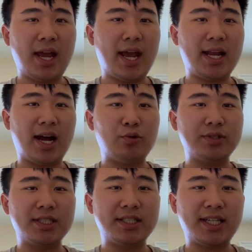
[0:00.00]
and I was
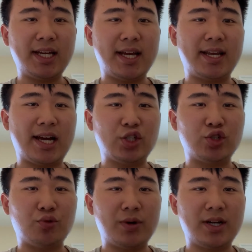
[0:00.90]
the state and
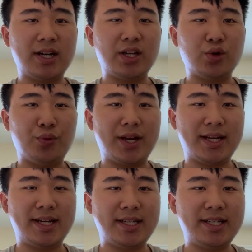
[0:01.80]
national winner in
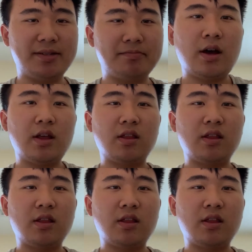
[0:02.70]
2019.